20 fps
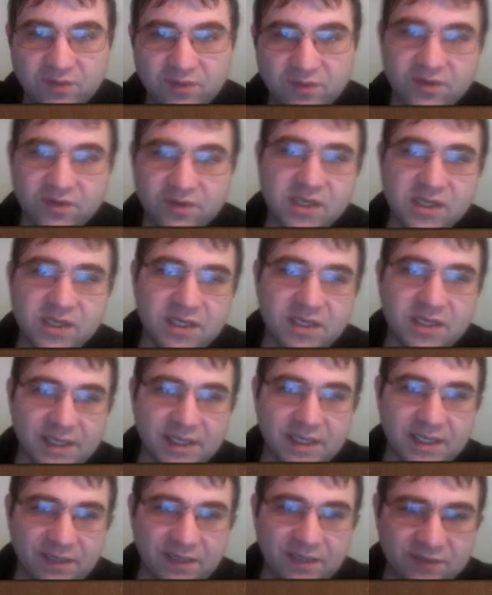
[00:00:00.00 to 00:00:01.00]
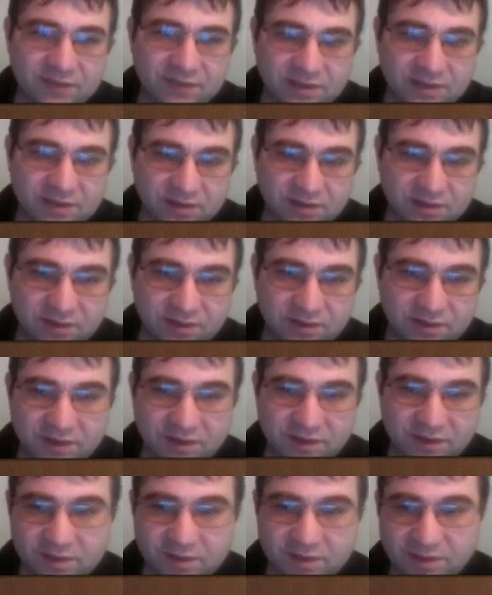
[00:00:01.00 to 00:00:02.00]
So knight f d2 is the
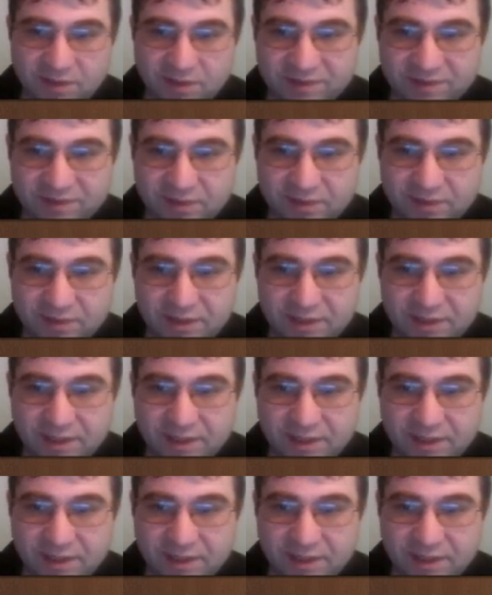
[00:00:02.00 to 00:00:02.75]
other possibility,